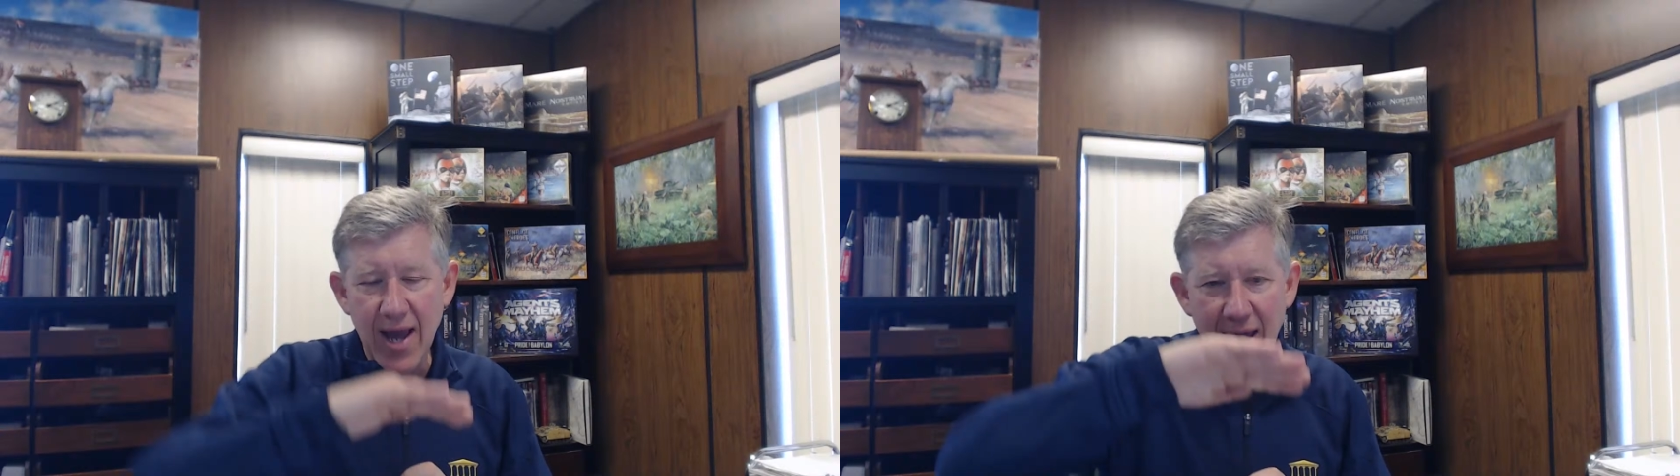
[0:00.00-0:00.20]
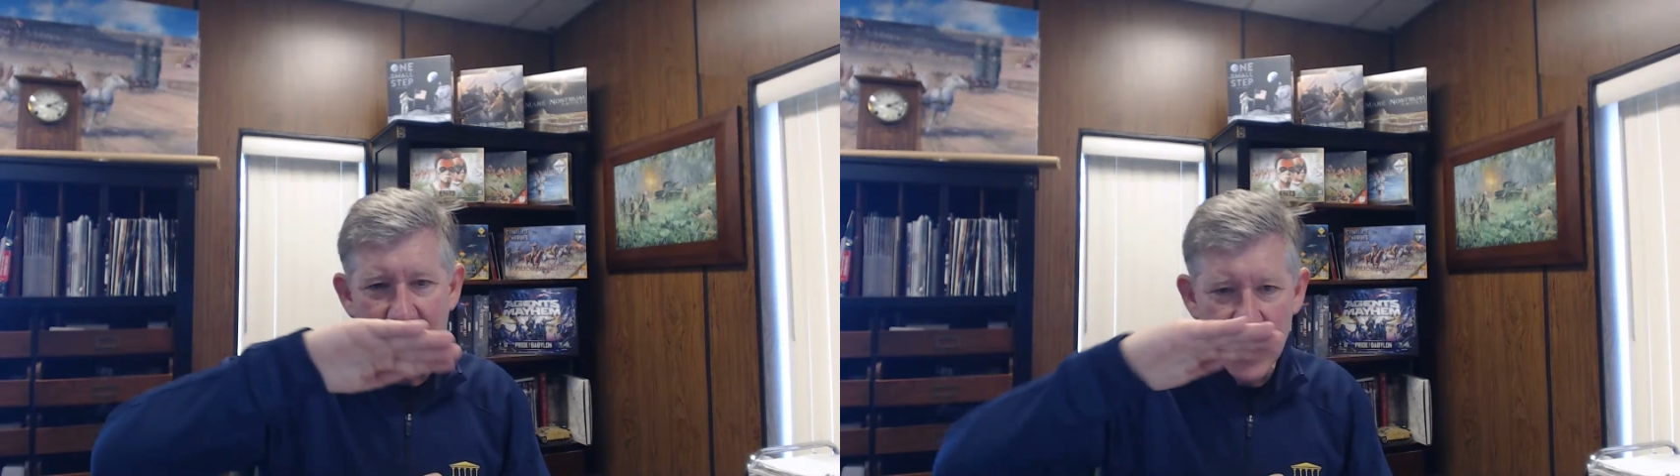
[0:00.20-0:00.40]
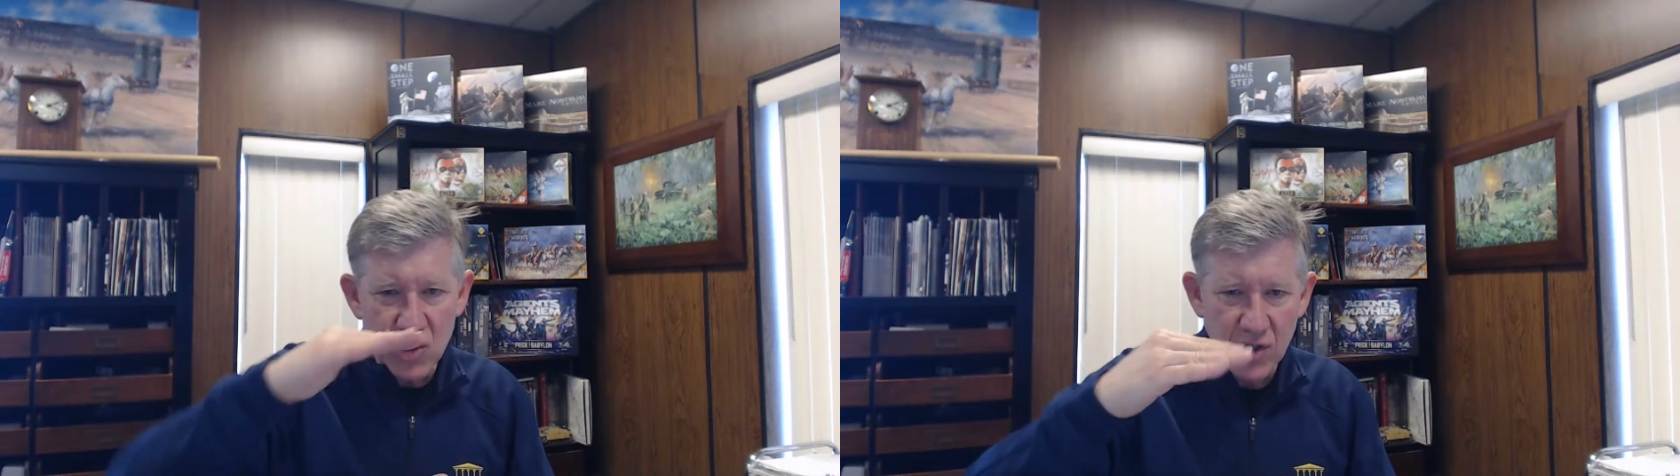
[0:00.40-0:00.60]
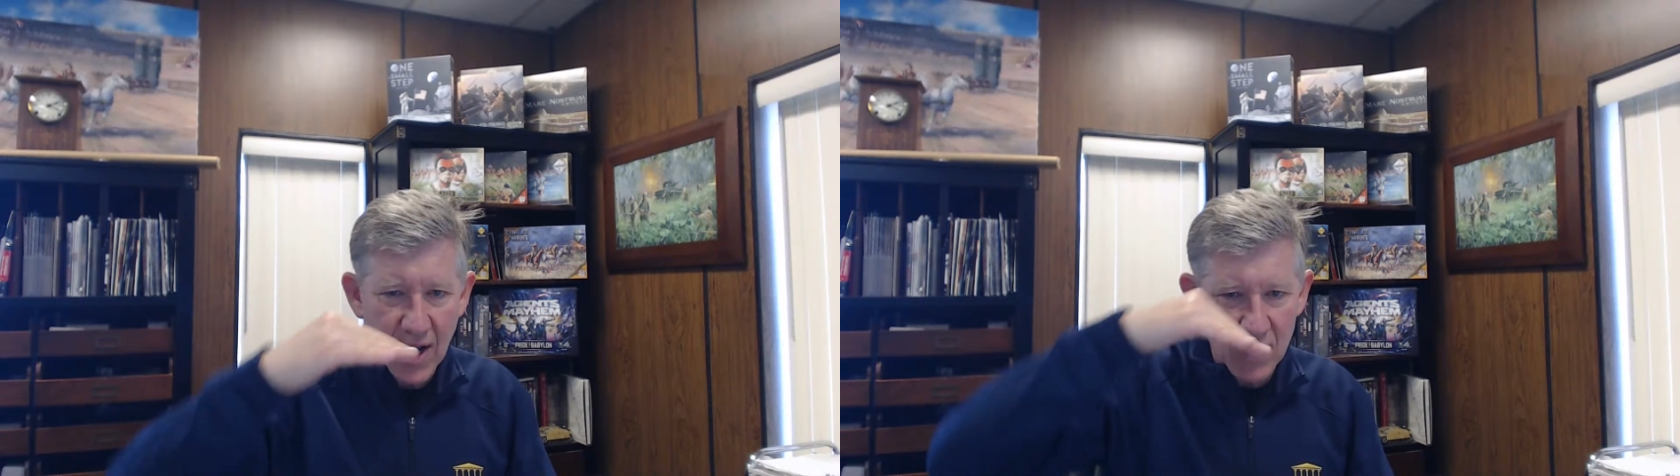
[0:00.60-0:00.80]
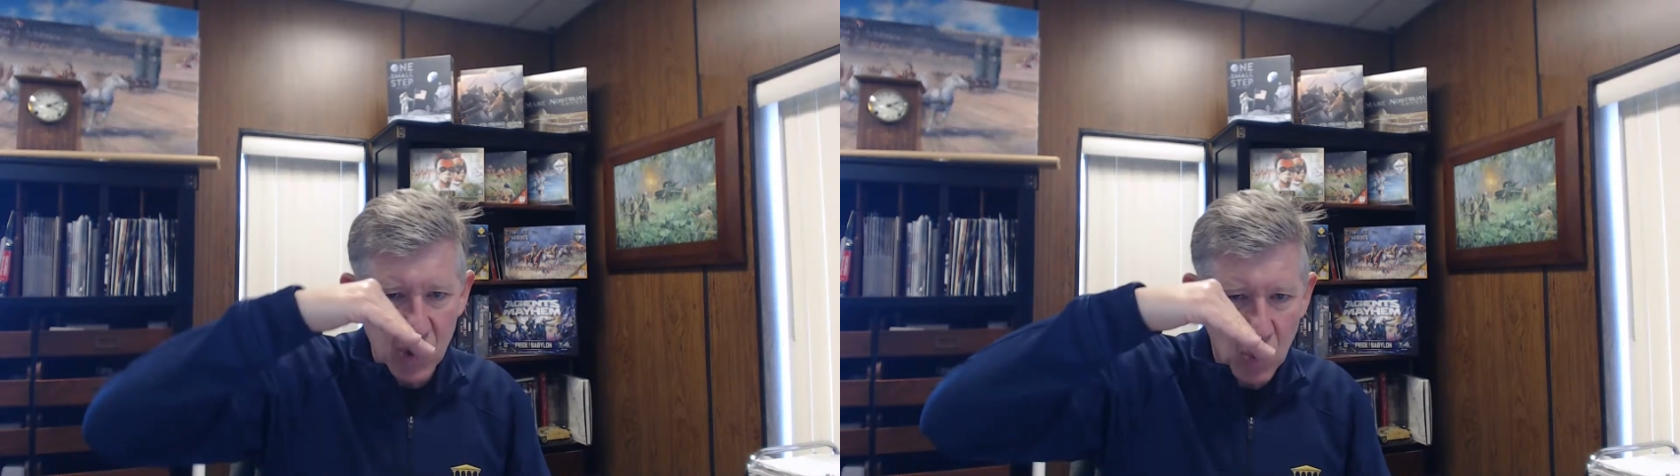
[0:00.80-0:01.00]
age,
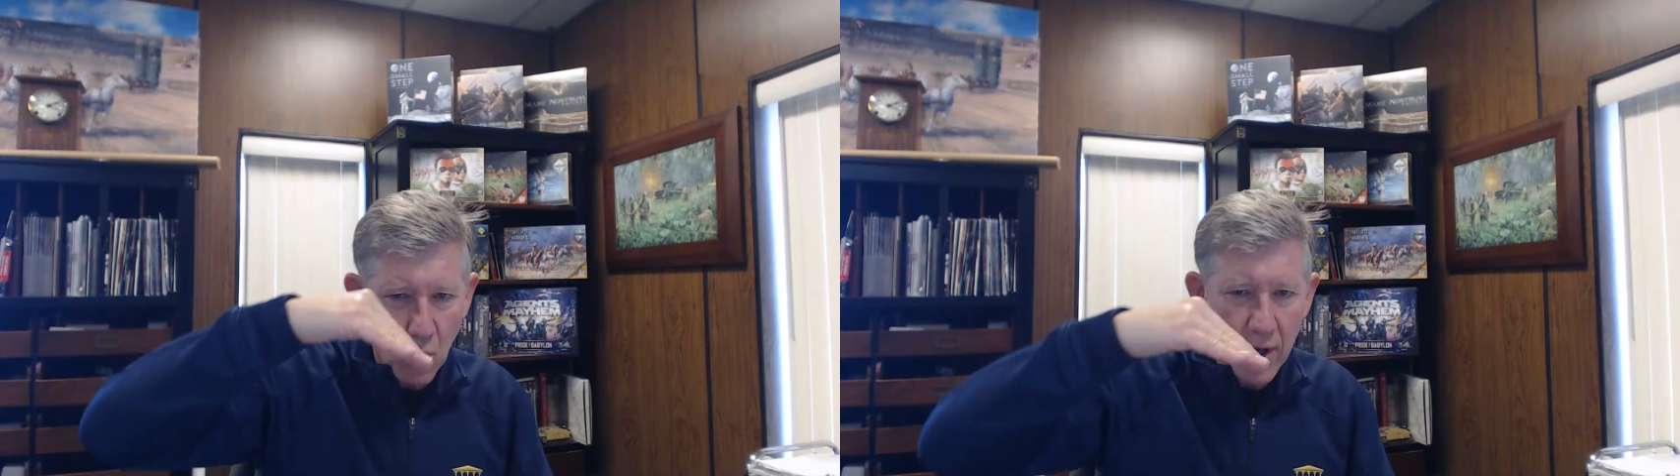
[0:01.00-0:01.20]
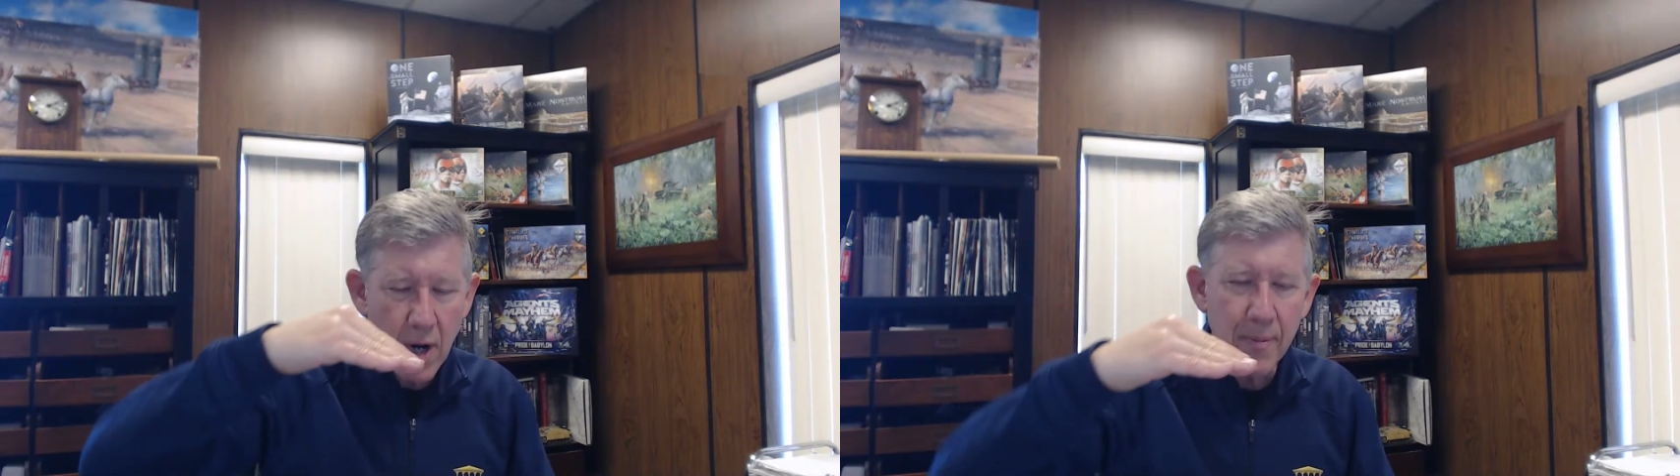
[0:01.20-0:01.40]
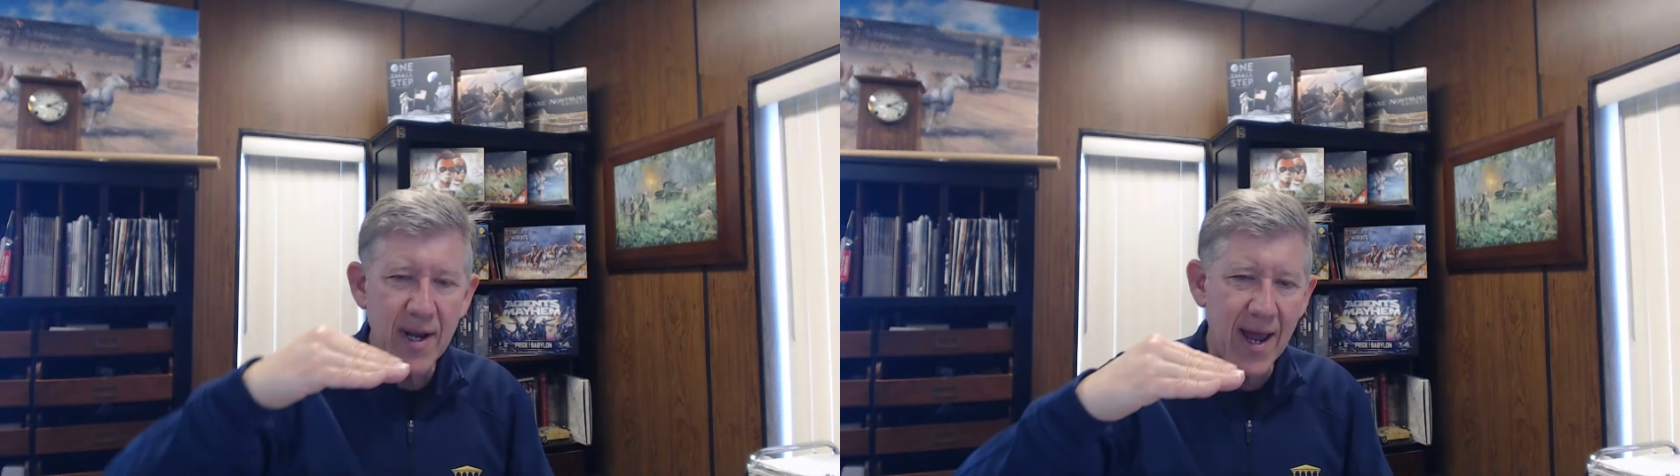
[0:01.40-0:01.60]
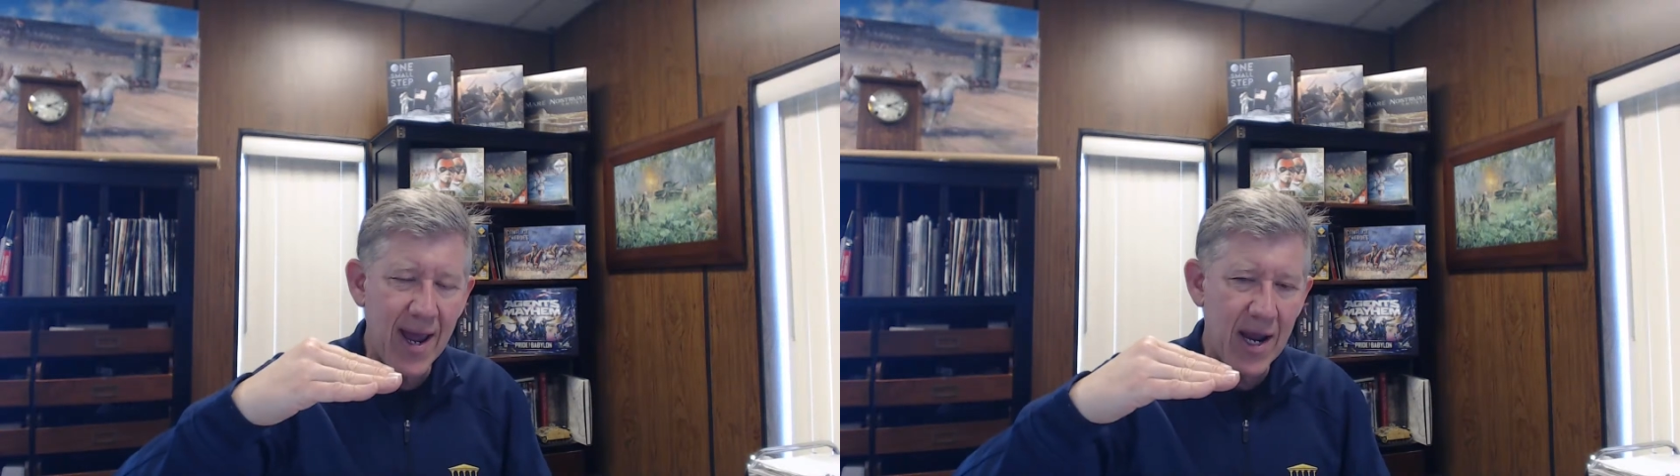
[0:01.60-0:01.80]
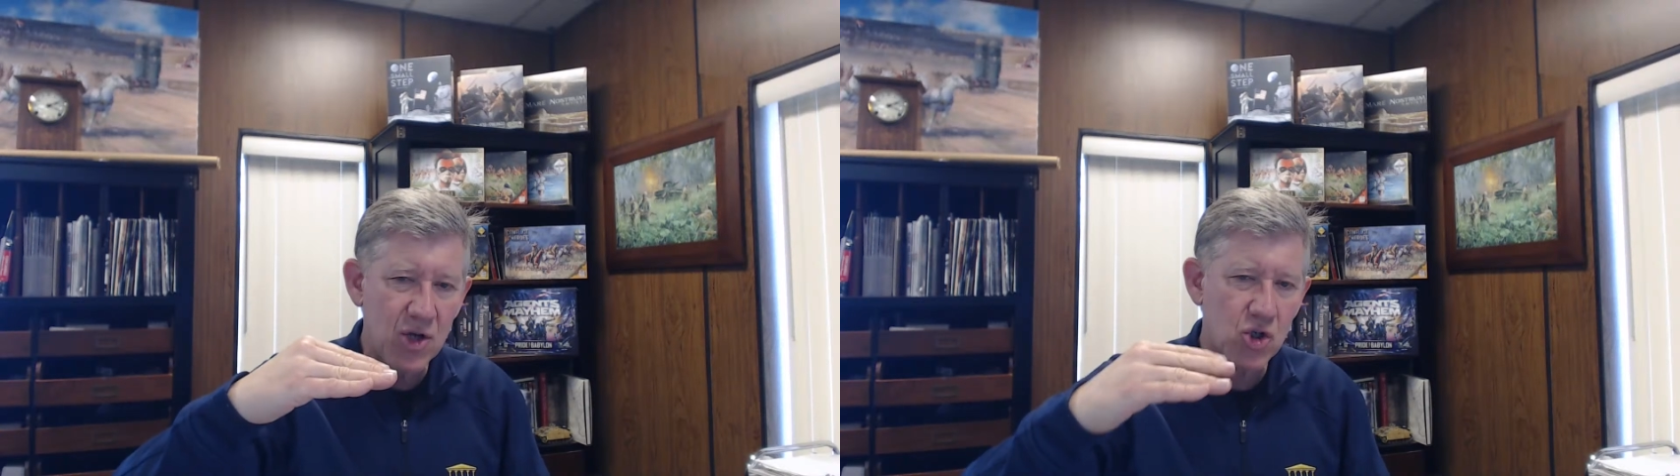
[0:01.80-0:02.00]
as you're going up in
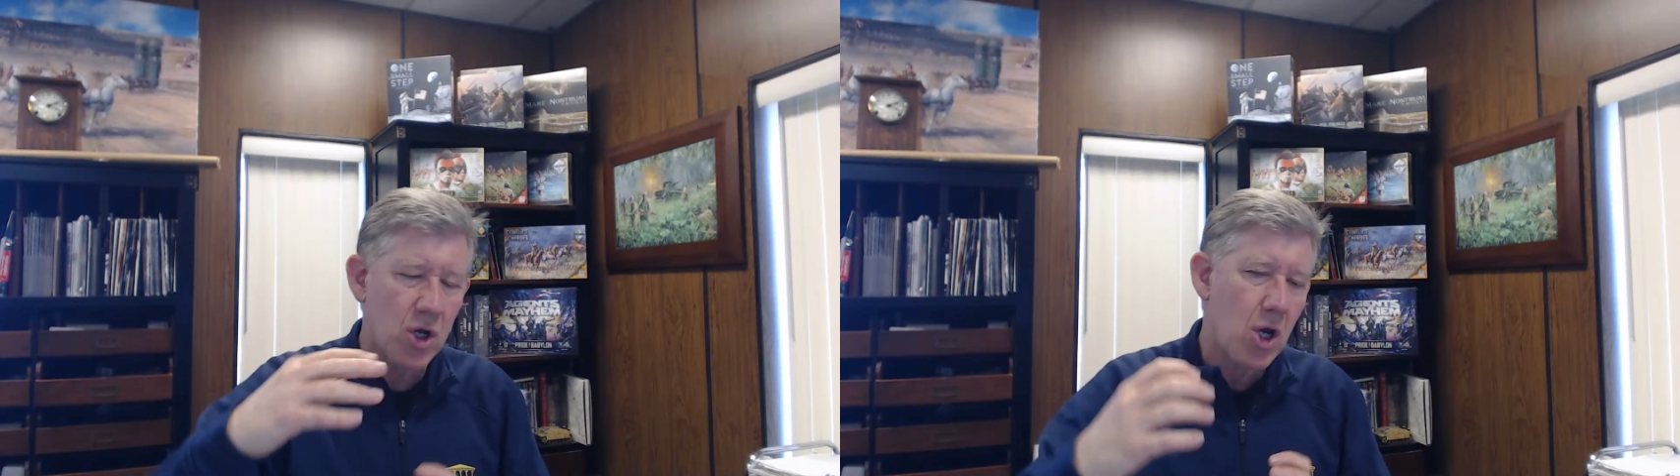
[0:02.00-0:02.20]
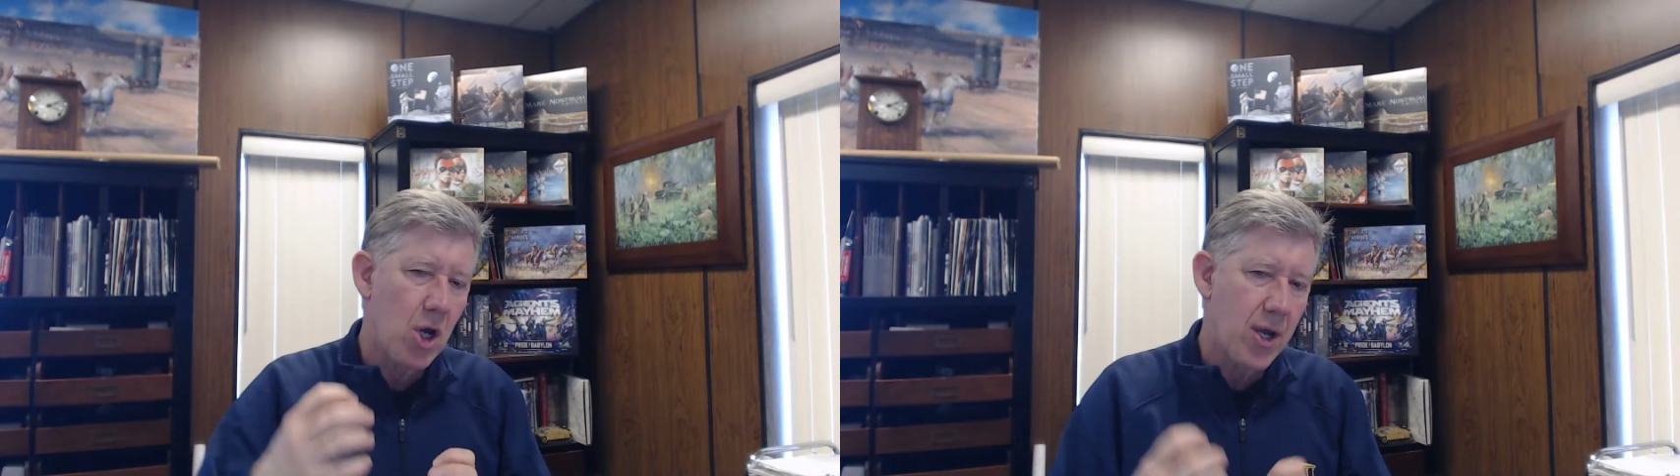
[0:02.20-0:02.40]
age,